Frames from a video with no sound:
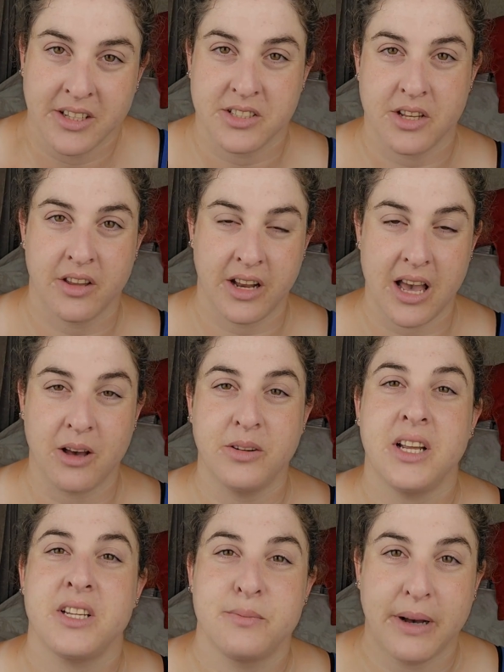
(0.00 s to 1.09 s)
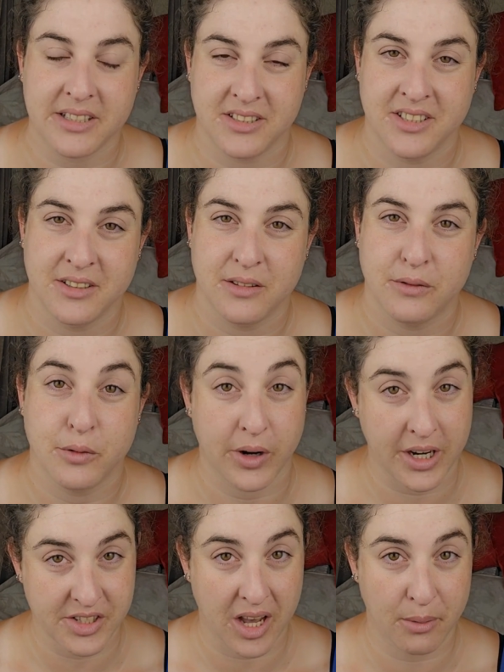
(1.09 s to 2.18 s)
So the noun is bad for
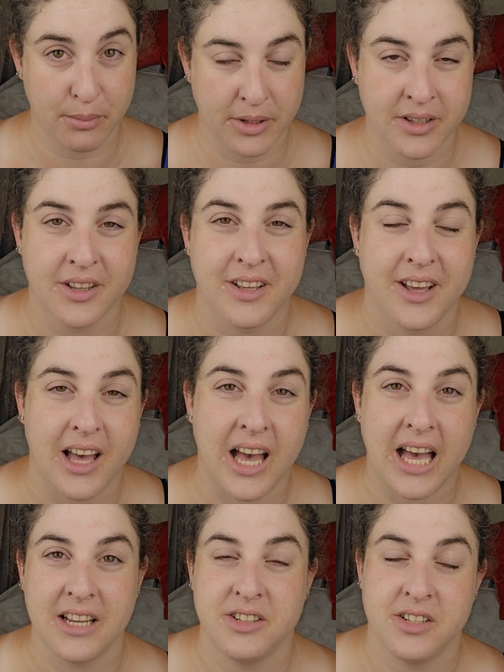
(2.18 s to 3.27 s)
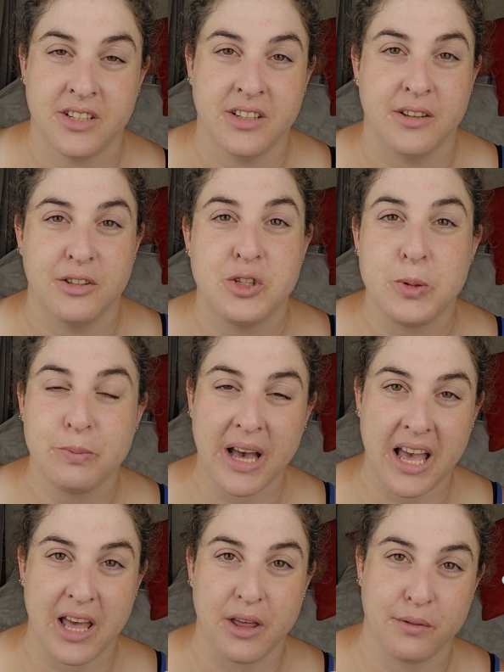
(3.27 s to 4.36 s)
a tub, and to
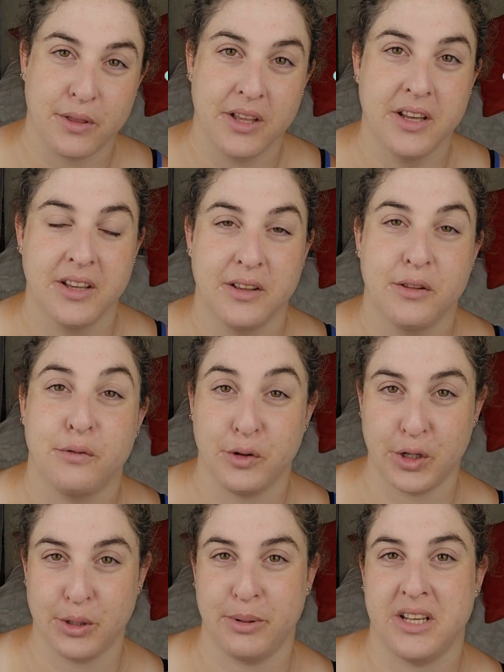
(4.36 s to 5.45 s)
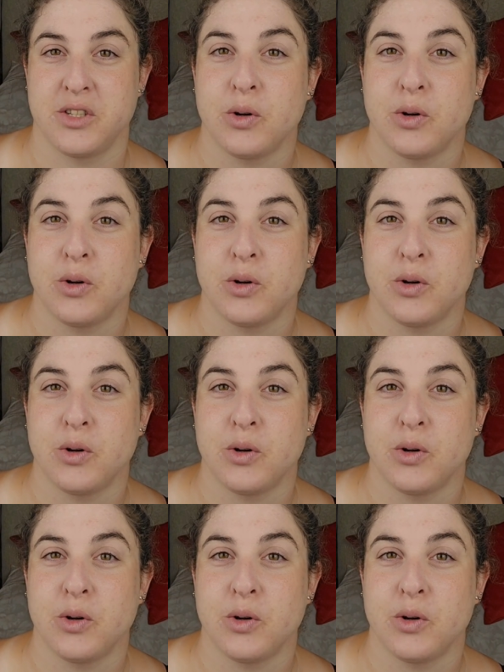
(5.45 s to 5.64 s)
bathe, the verb is